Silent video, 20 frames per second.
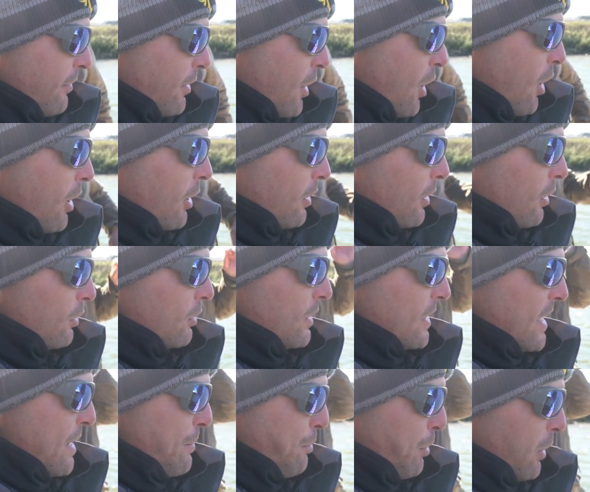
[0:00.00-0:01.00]
have gone a little
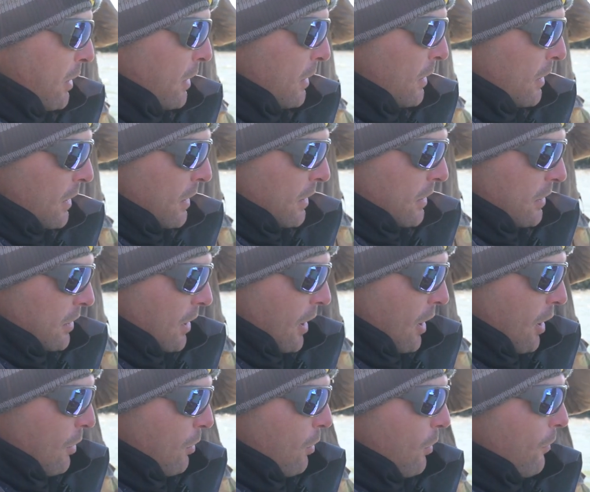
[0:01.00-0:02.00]
deeper.
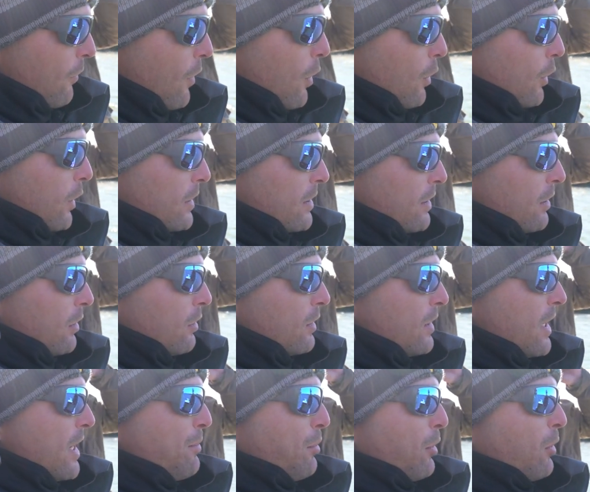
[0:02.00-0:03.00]
So we'll focus a little
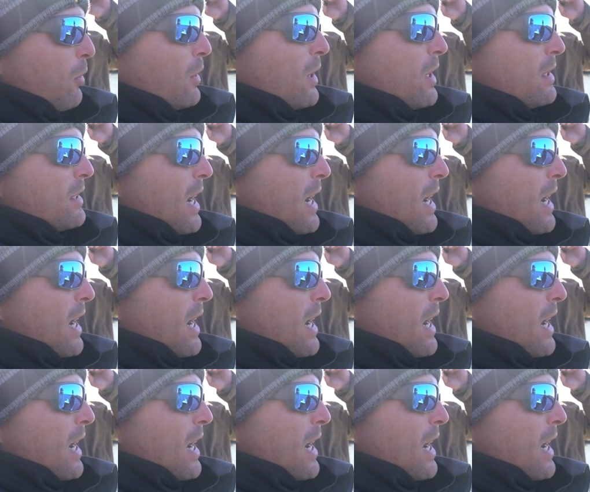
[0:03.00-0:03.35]
deeper when the